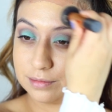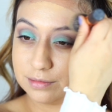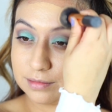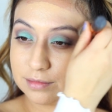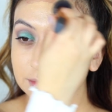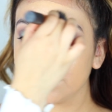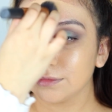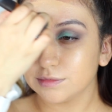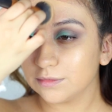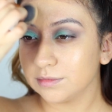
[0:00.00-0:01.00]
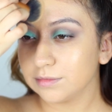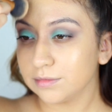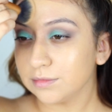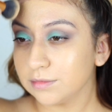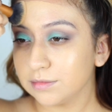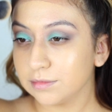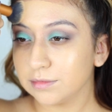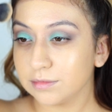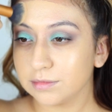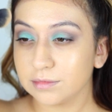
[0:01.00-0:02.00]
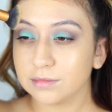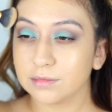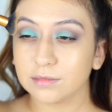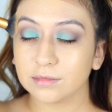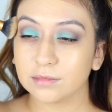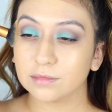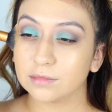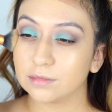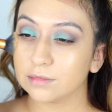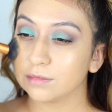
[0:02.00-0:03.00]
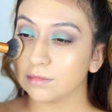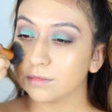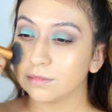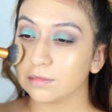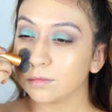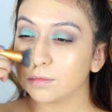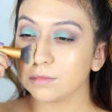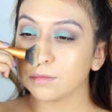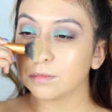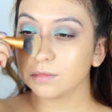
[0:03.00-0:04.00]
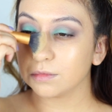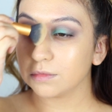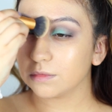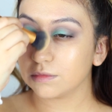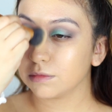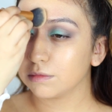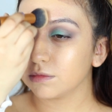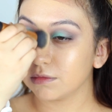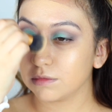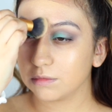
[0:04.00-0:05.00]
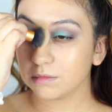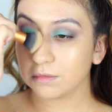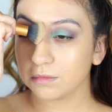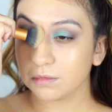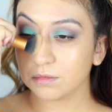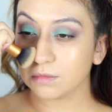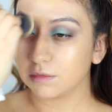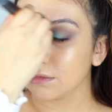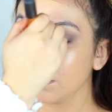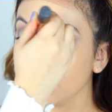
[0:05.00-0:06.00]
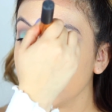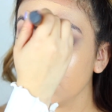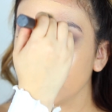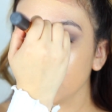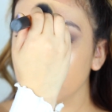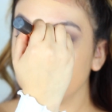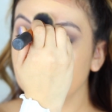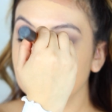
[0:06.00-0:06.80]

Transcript: [no speech]